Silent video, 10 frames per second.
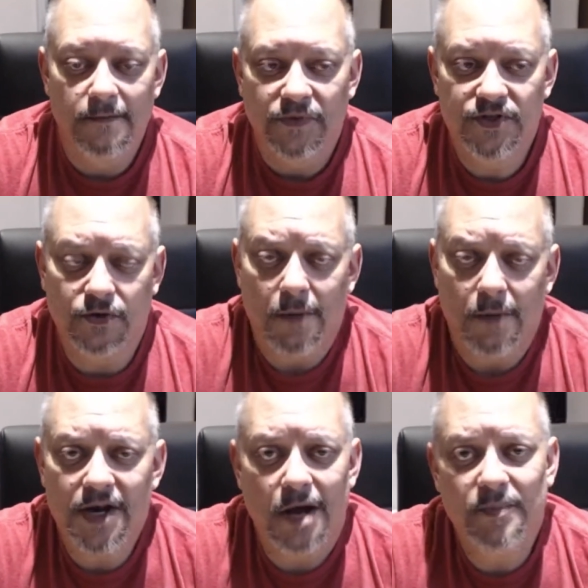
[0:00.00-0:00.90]
So I
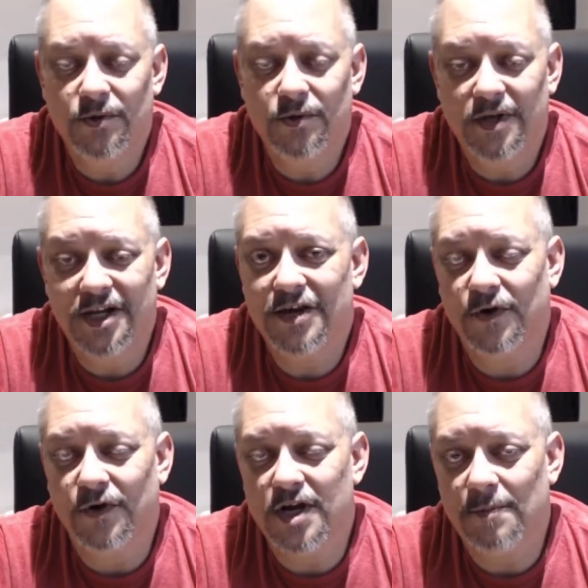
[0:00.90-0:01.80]
might not be doing anything for
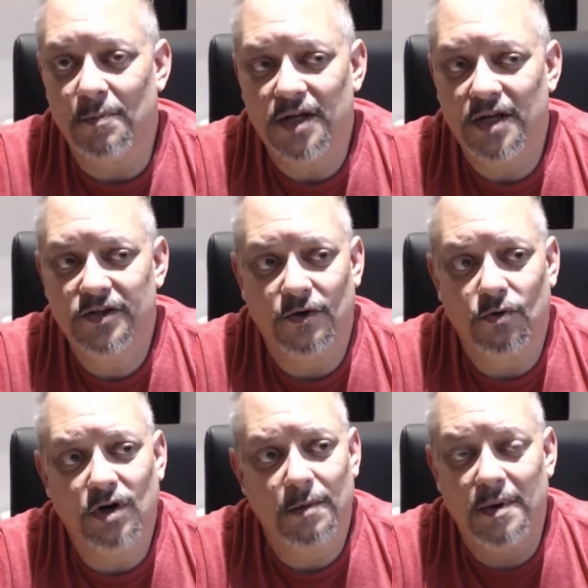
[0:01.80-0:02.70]
a couple of months,
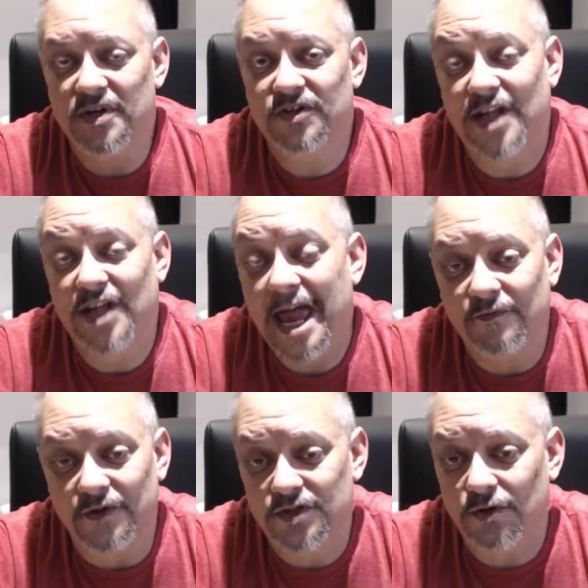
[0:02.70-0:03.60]
or I might be slammed
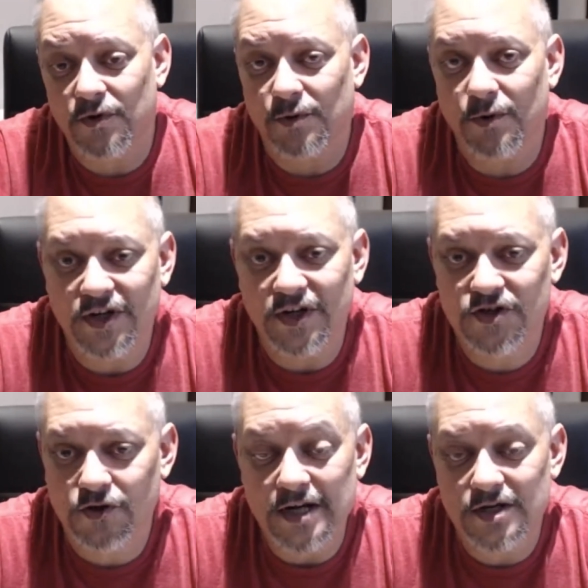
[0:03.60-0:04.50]
for 2 or 3 weeks
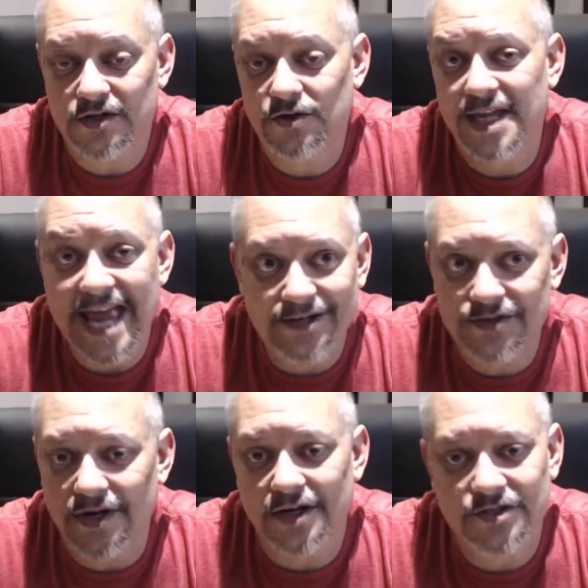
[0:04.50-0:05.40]
straight just doing CAD
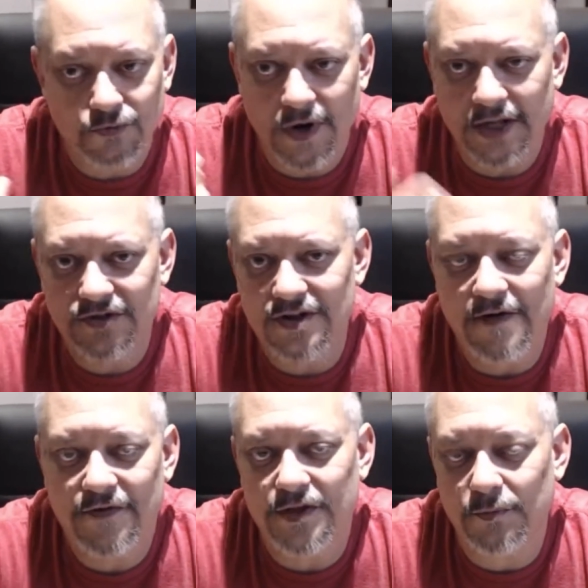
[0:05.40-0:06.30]
designs and running stuff
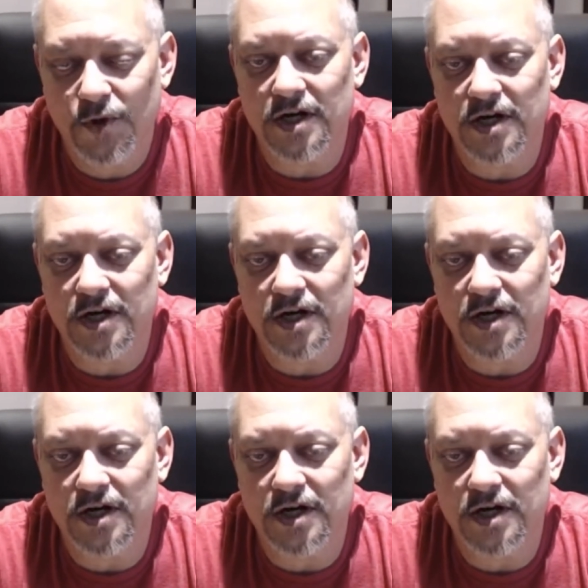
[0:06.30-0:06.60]
off on the printer.